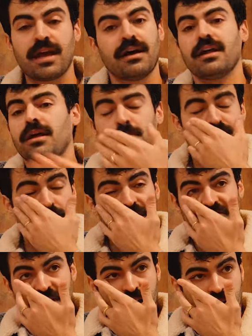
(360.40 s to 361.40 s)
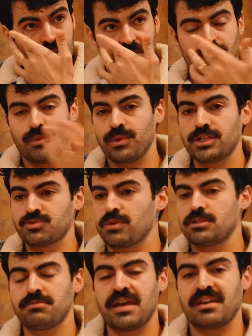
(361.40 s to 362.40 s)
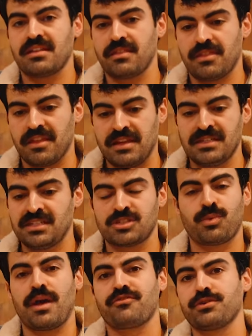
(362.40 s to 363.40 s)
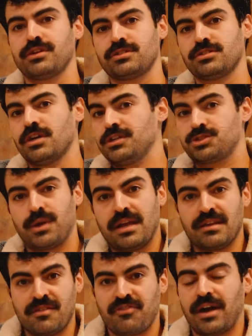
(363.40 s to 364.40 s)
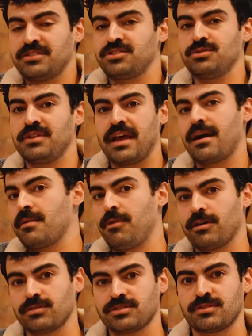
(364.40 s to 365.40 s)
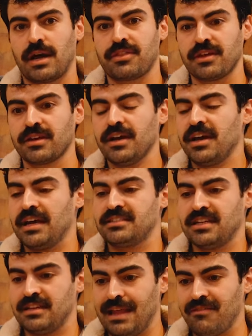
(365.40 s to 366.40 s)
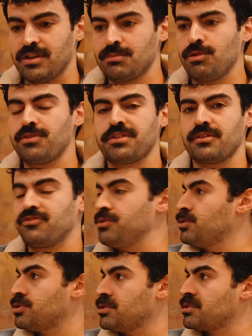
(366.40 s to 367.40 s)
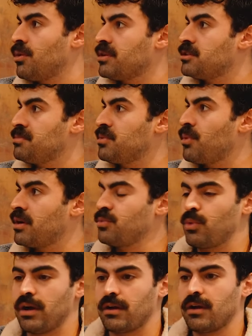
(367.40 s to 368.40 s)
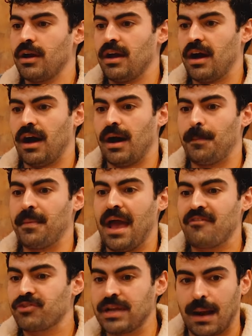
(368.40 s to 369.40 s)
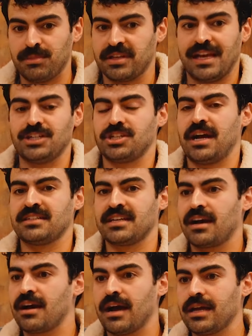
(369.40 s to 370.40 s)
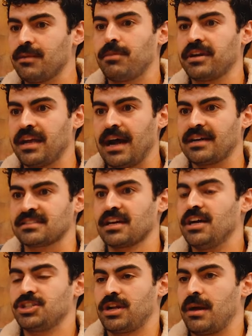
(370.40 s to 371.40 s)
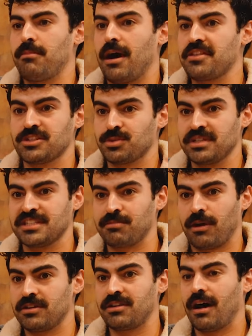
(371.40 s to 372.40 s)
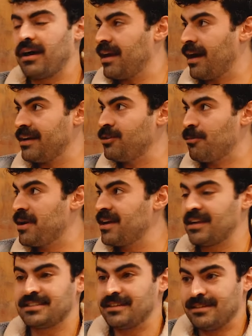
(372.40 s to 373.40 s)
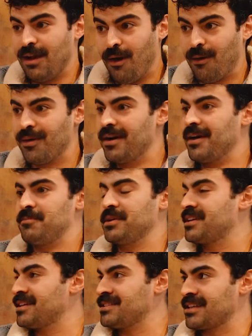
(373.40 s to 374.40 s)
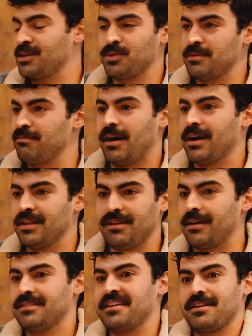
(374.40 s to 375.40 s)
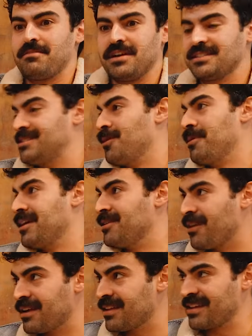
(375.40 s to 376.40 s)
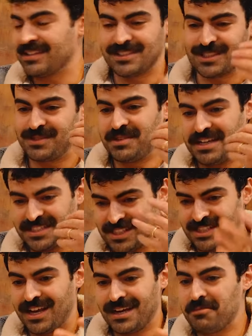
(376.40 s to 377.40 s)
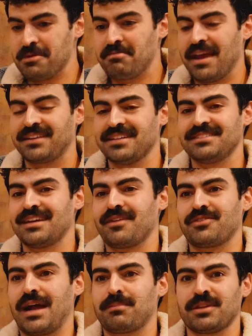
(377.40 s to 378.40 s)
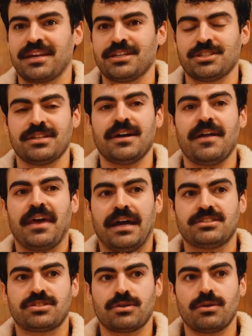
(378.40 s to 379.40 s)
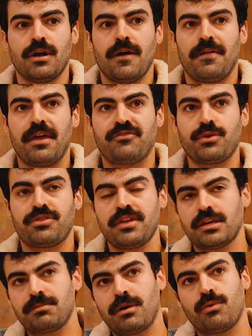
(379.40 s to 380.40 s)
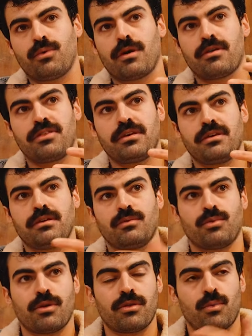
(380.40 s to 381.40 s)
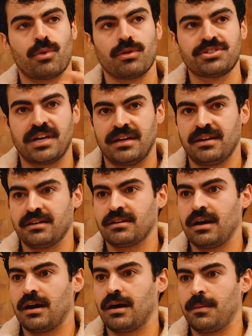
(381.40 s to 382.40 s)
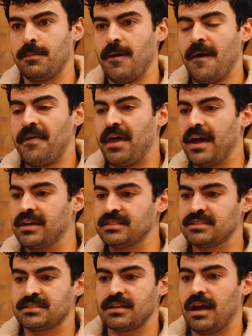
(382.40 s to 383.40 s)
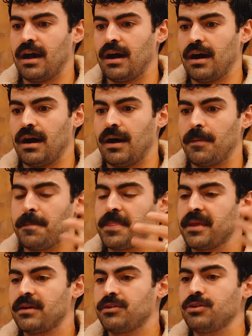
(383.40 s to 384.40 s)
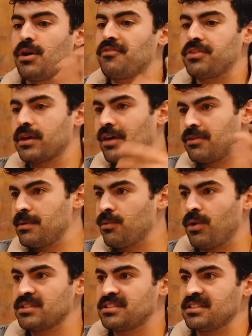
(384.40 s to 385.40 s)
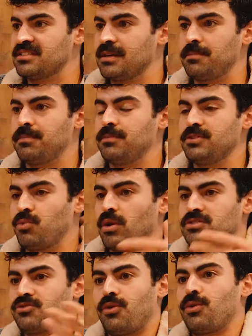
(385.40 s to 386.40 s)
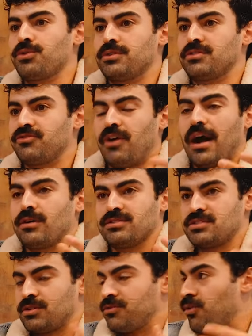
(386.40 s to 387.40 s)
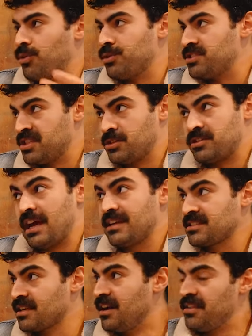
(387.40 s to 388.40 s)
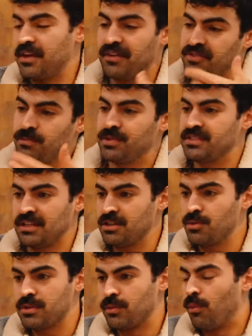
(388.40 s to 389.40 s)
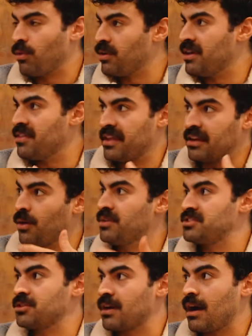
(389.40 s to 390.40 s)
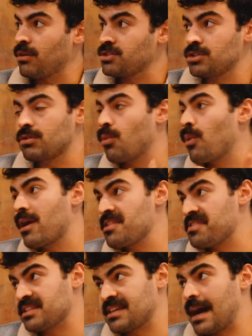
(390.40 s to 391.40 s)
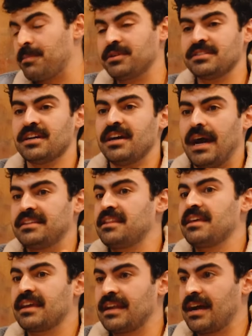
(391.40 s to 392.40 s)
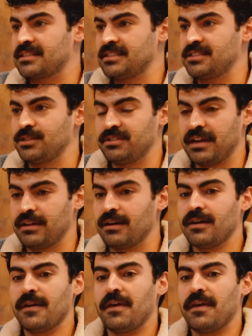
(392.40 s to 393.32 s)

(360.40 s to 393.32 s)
yeah, Brev at a high level, we just want to make it the easiest way for you to train and fine tune AI models. I think it's inevitable that the future is going to be one where um, every application has AI. I had a buddy ask, Should I buy this really smart .ai domain? I said, No, because like you wouldn't buy a .database domain, right? Like it's just, it's just going to be baked into every application. And so, if you think about where the where the world's heading, um, as uh, you know, if the government wants to sub wants folder files or folders in your desk, they have to present you with a warrant. They go into your house. You're aware that this happened, and then they get access to your data.